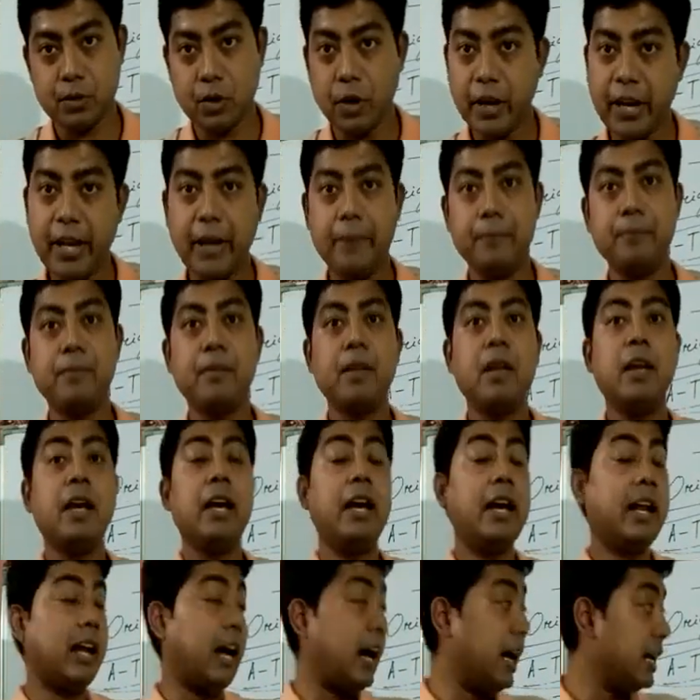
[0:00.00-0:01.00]
Okay,
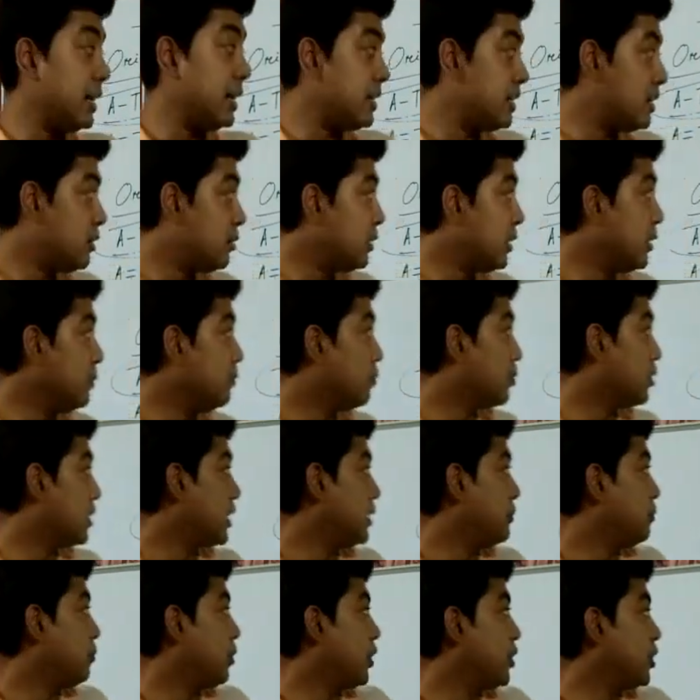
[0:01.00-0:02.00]
and another
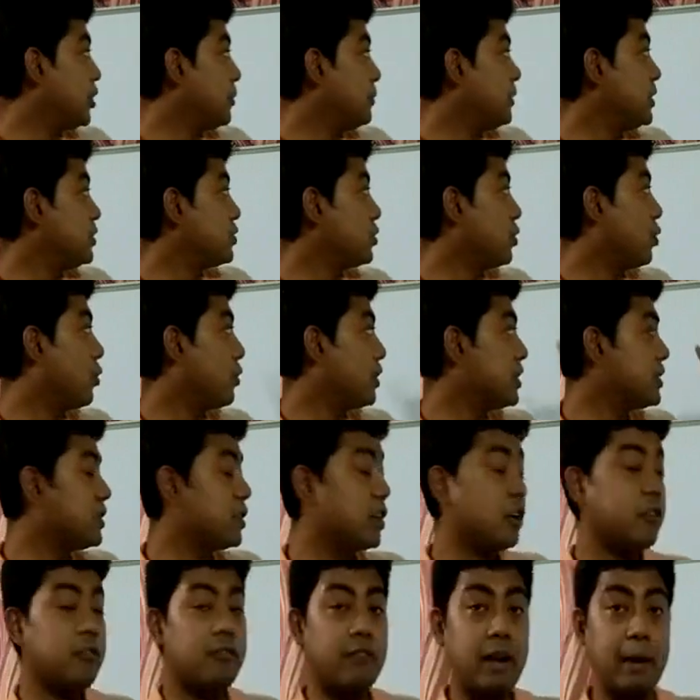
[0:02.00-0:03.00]
important point of this
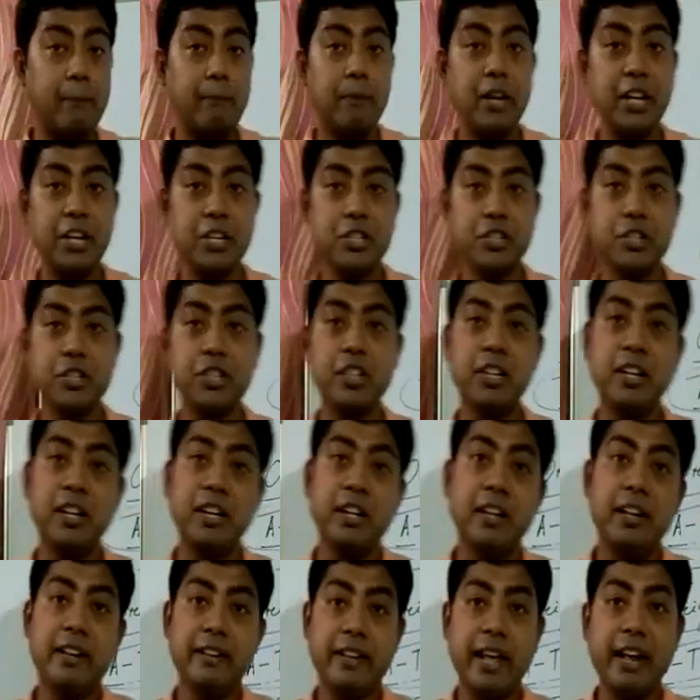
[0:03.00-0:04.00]
origin of replication,
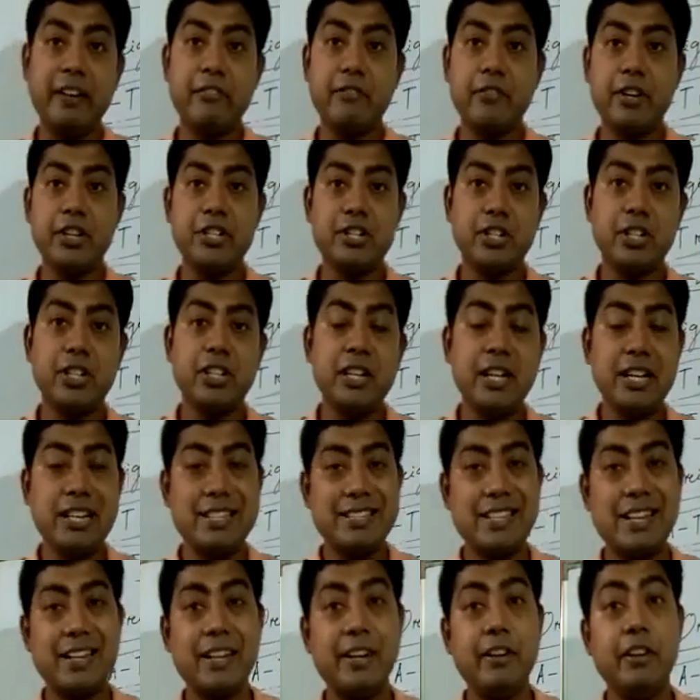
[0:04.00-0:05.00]
that region
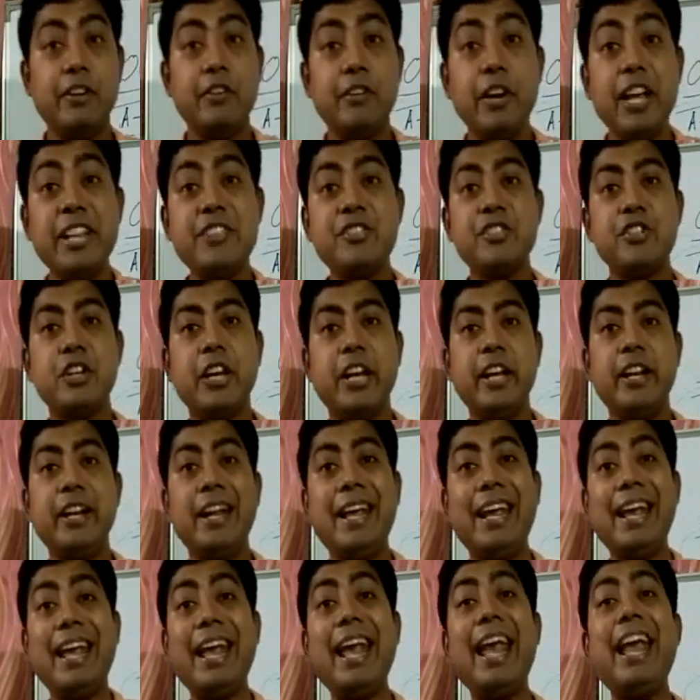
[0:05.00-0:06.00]
generally rich
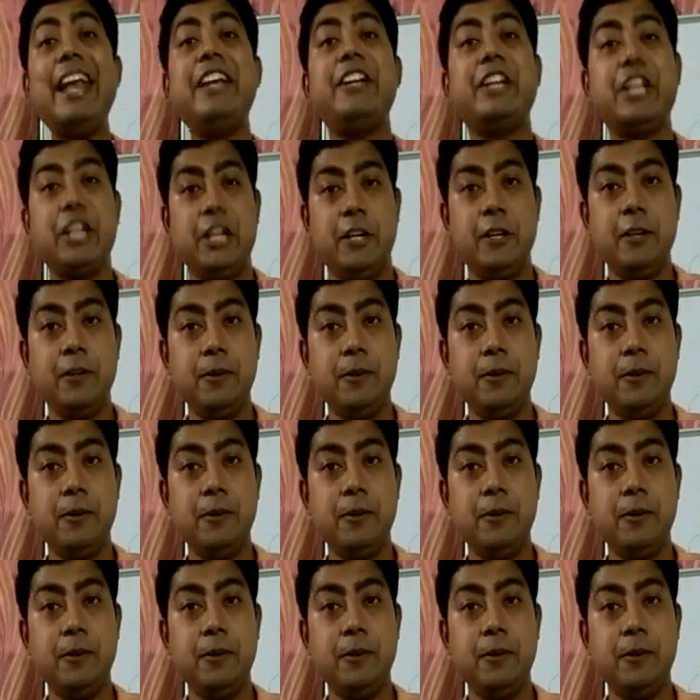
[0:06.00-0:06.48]
in AT,